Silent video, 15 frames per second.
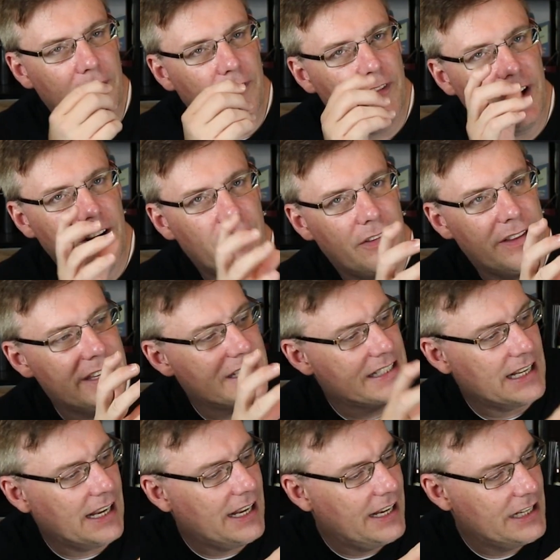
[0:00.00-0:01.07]
a figure of this
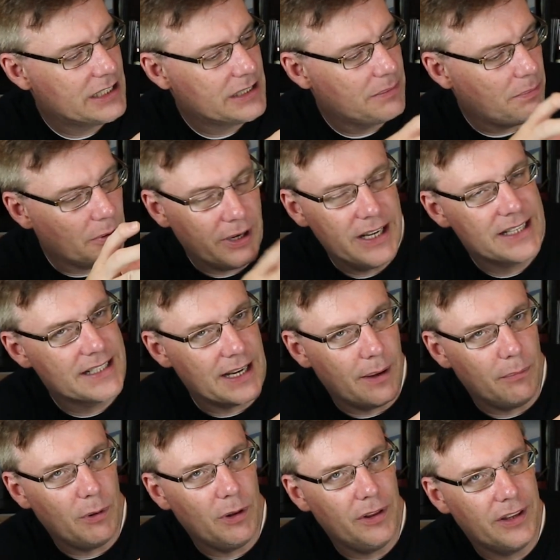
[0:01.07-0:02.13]
size,
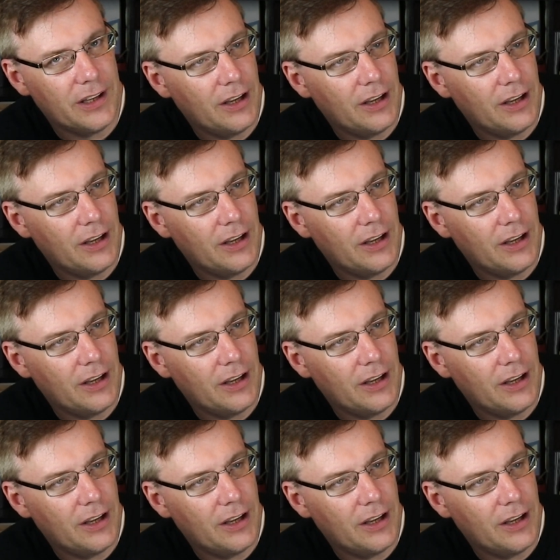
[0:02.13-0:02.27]
pre-assembled,